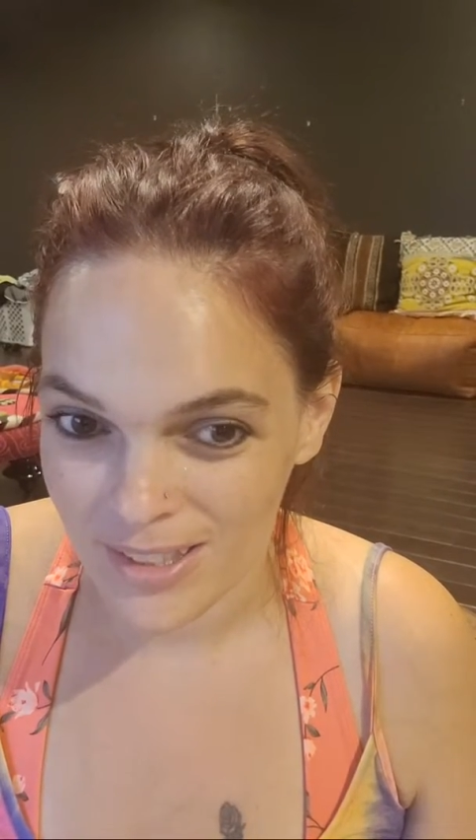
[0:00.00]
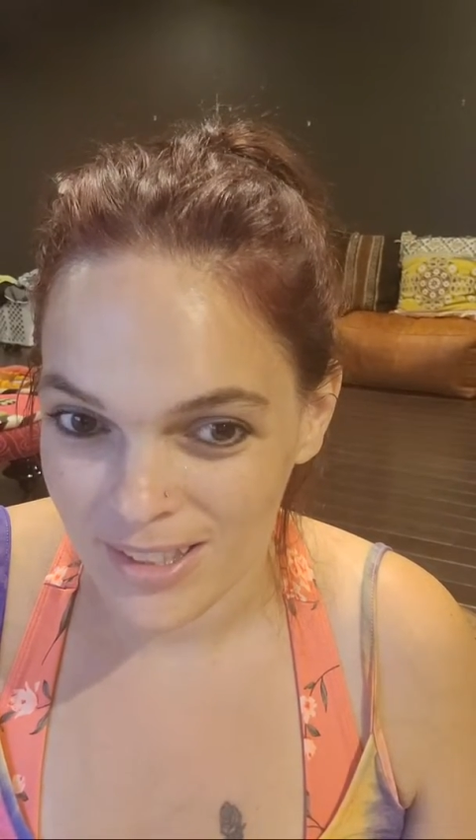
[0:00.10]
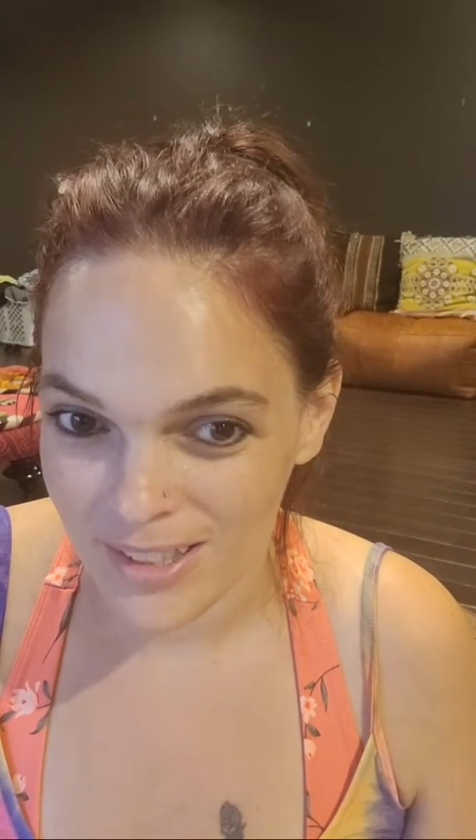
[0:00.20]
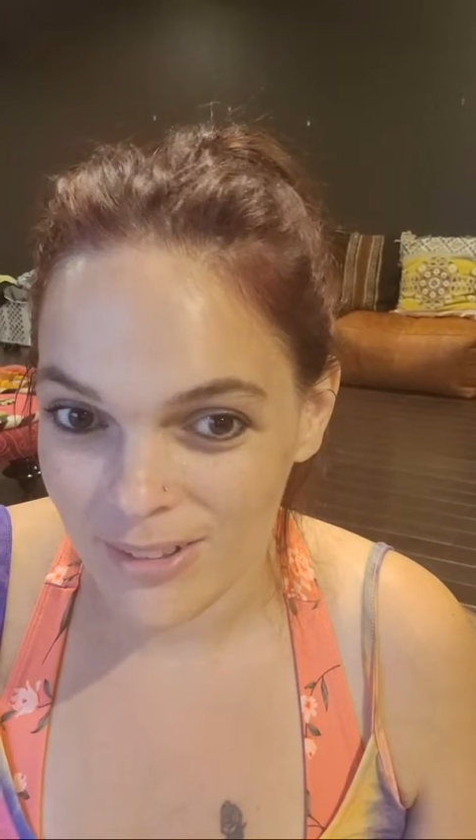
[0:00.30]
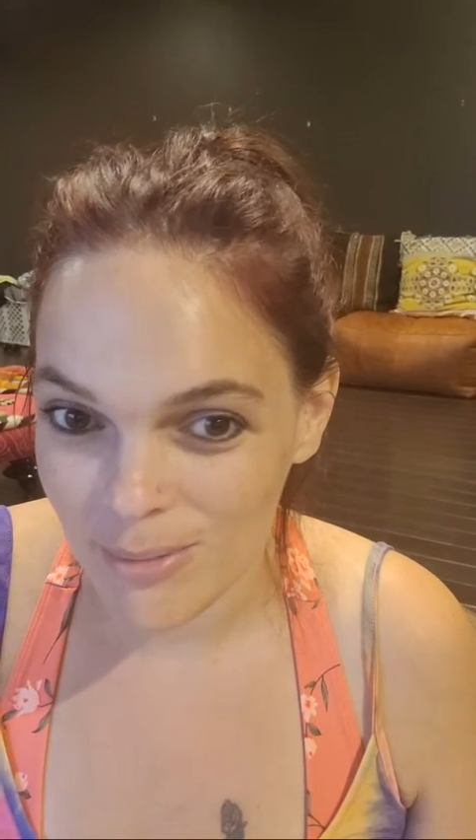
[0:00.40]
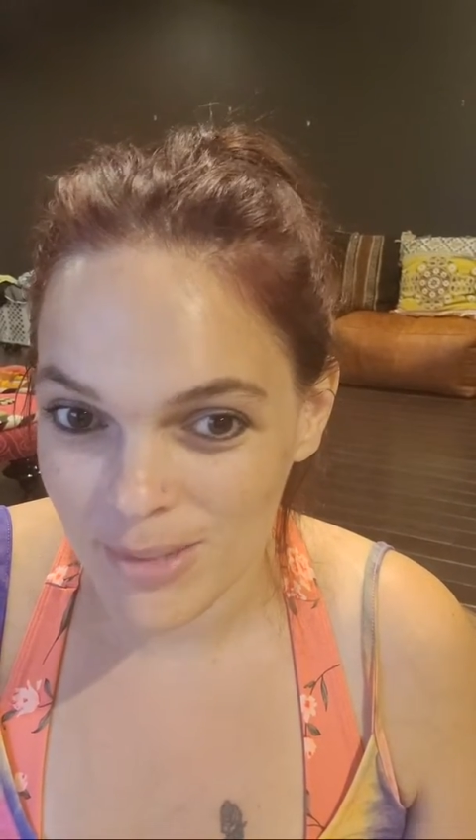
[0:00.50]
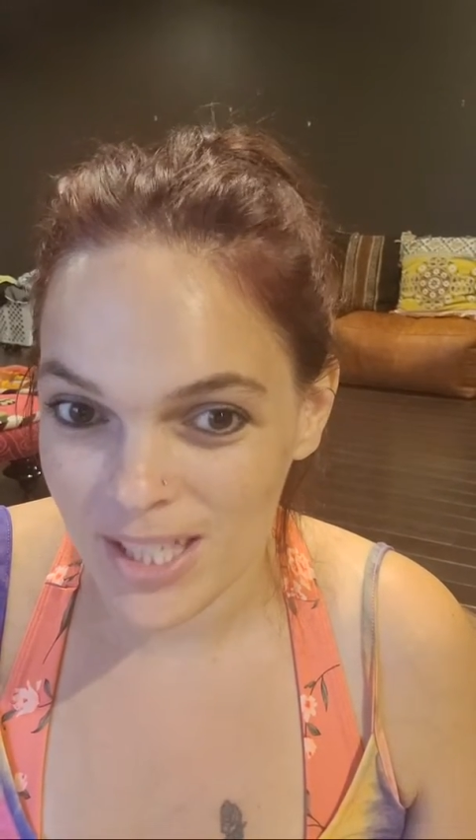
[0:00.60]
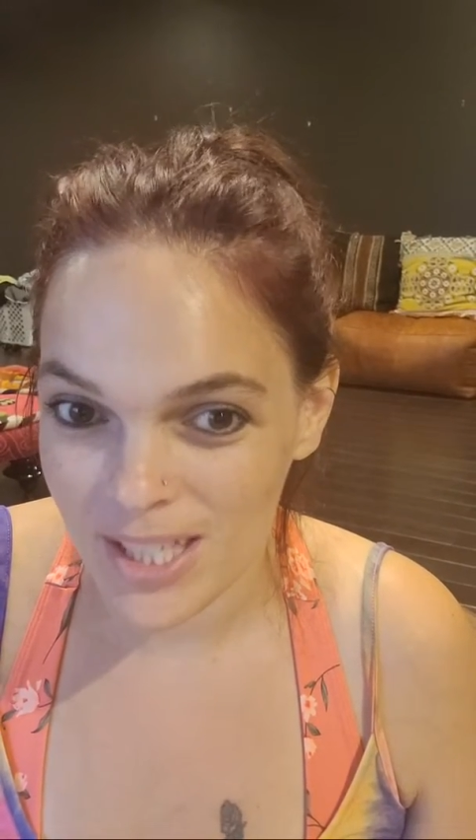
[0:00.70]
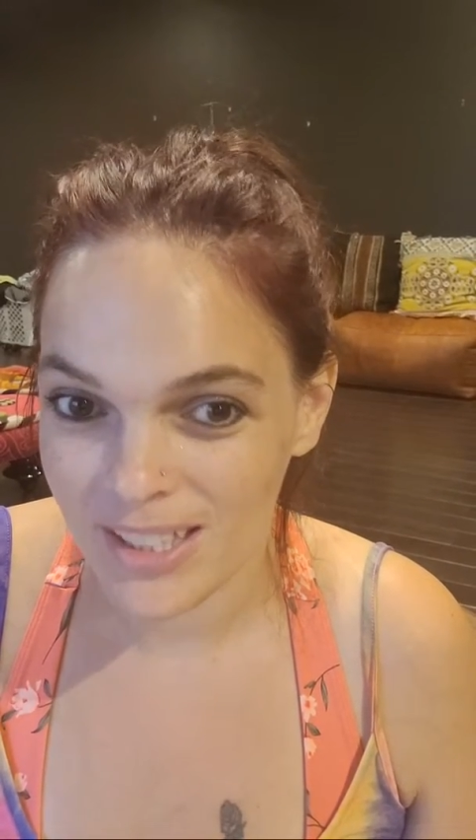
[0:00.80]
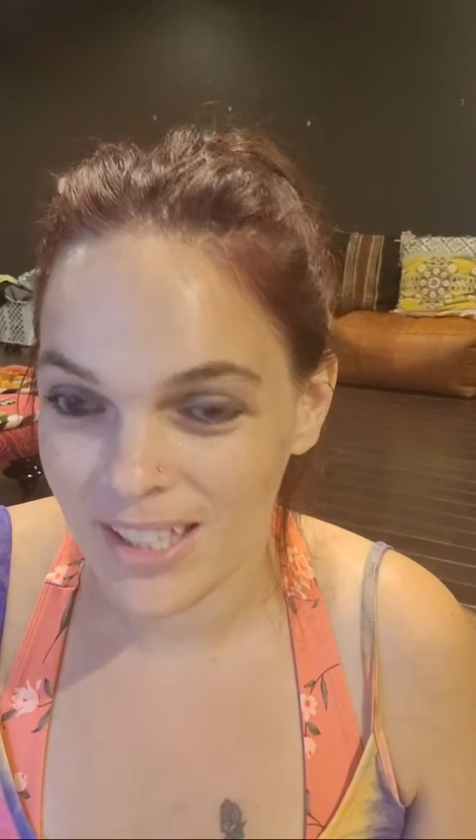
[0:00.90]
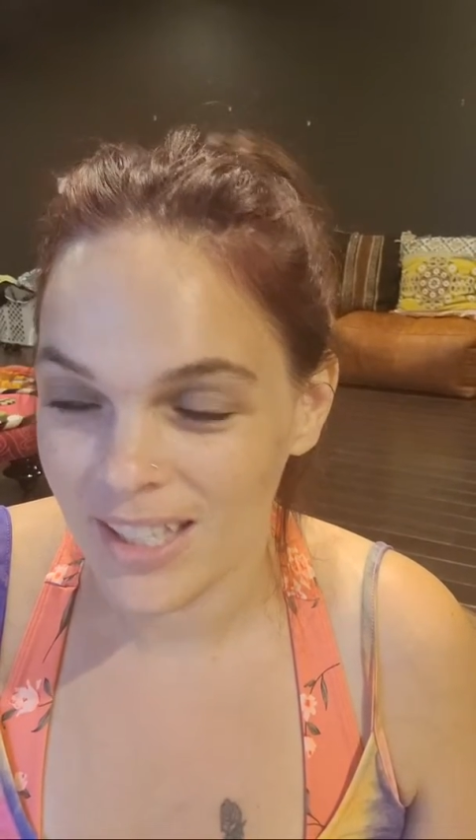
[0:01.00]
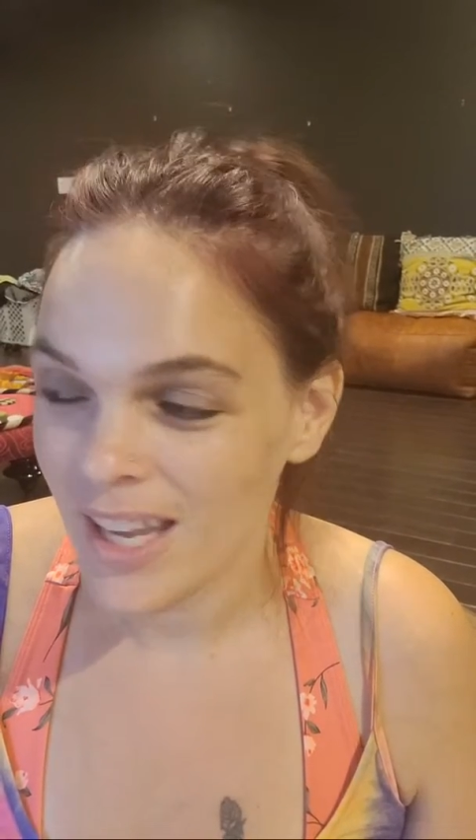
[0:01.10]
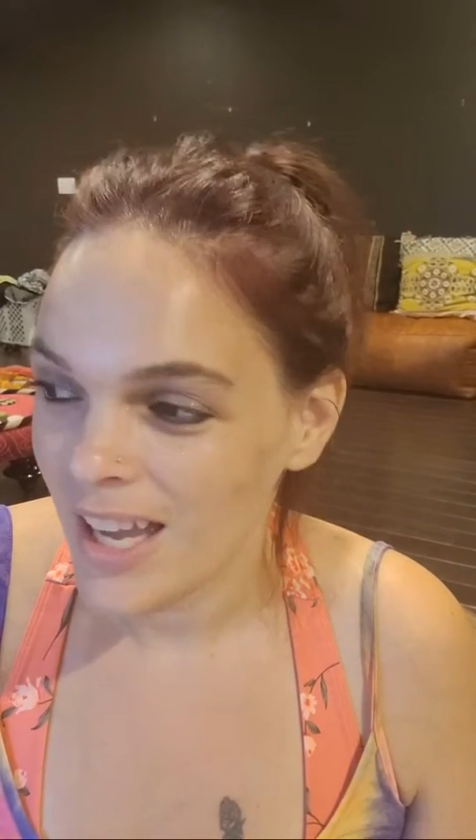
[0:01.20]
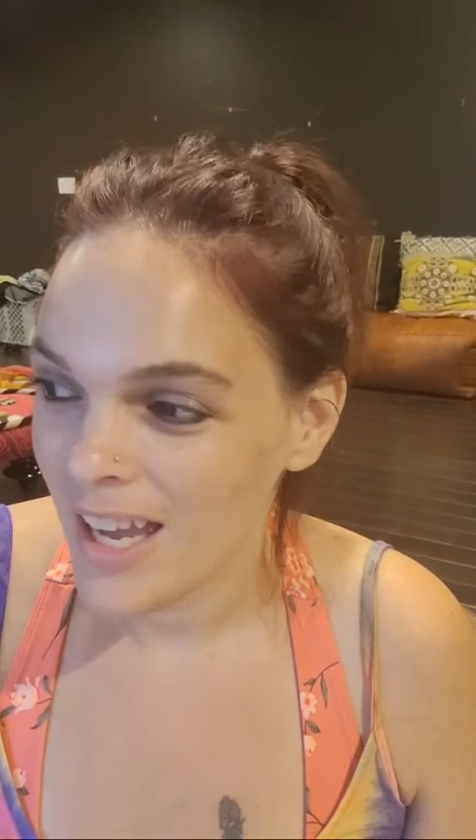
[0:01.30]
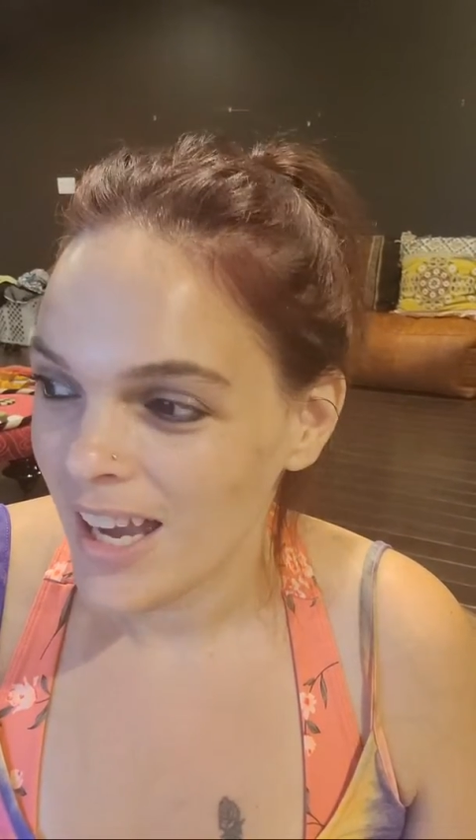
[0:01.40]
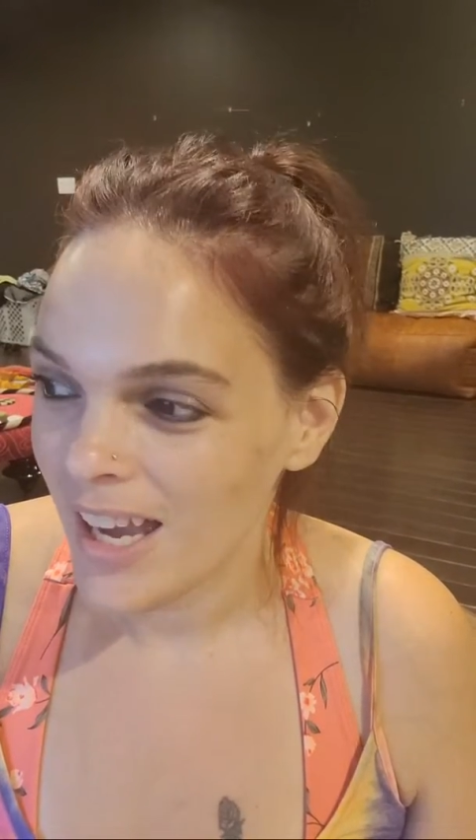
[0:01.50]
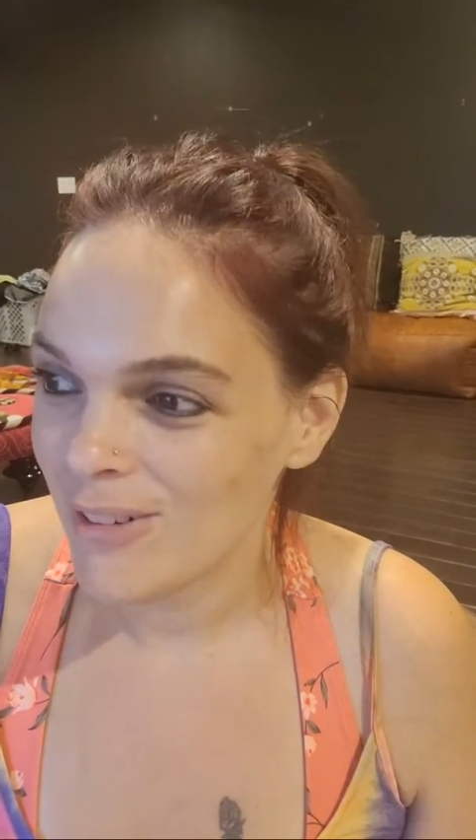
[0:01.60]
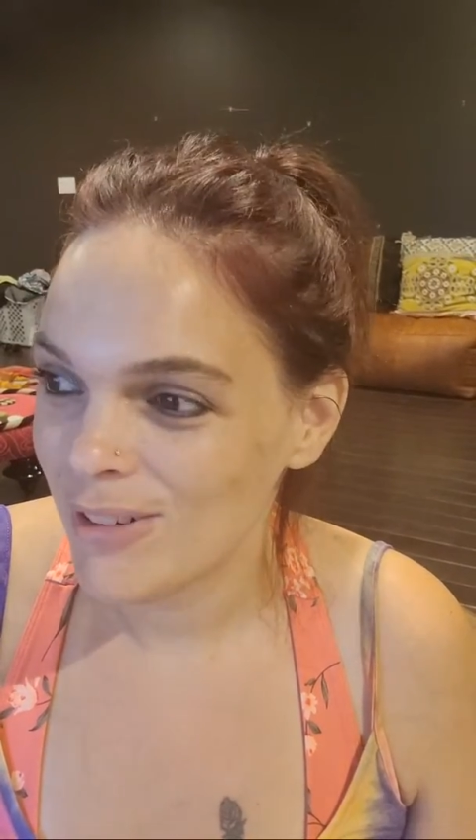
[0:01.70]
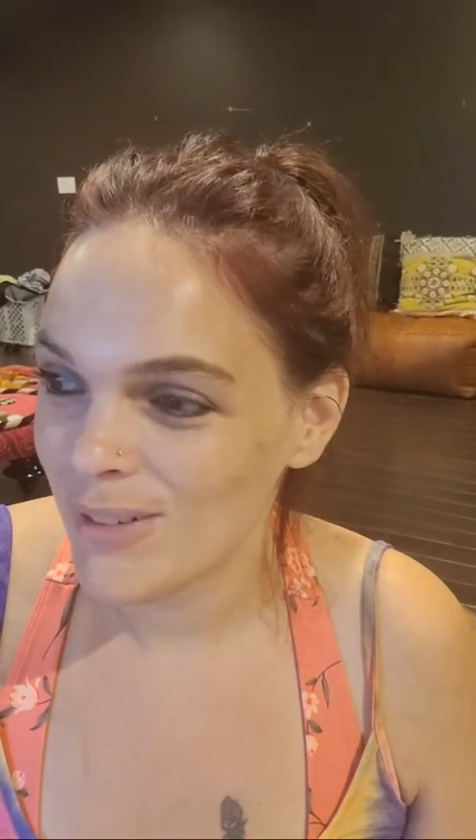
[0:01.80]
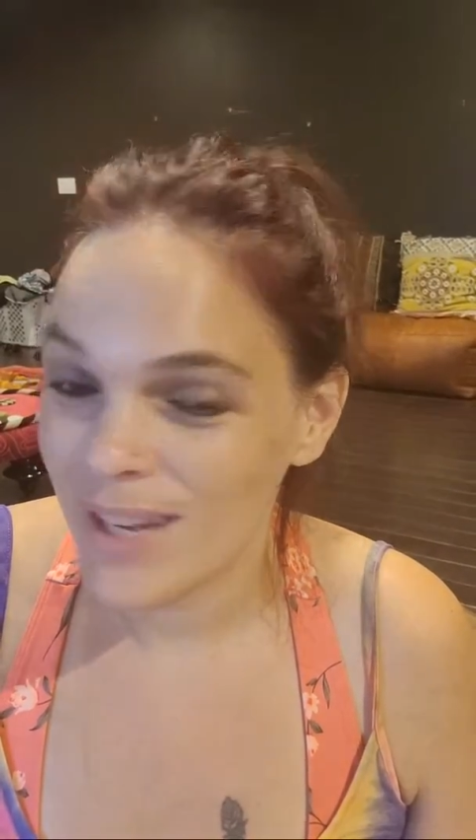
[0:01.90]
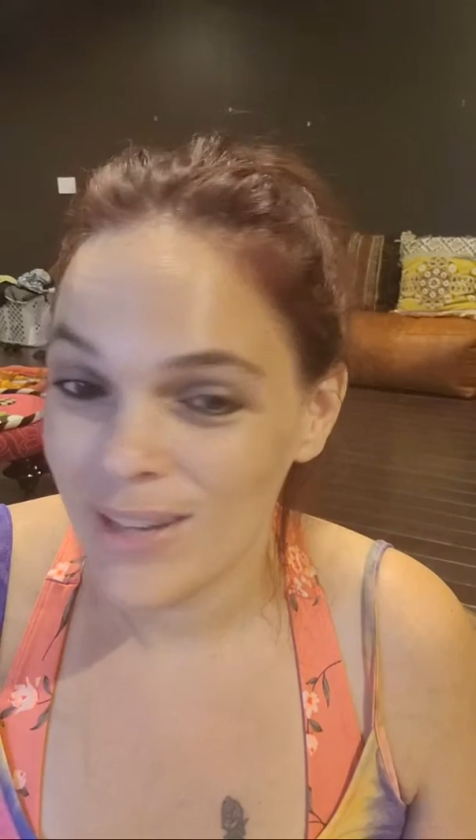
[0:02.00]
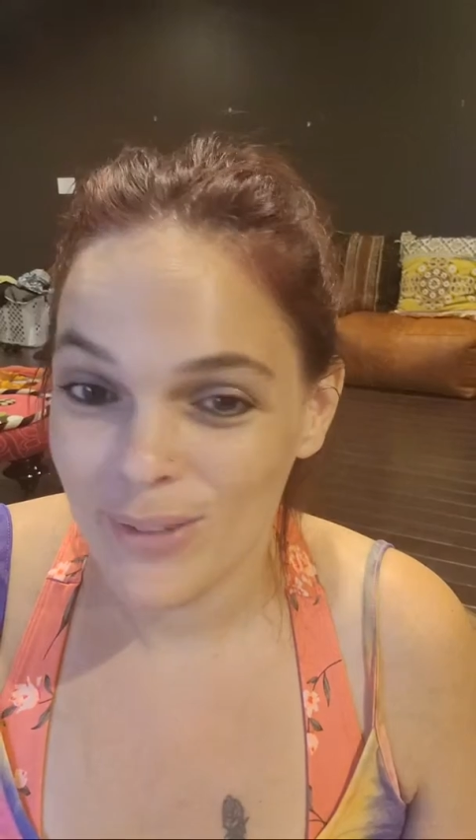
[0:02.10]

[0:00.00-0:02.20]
You know what I'm saying? Like, I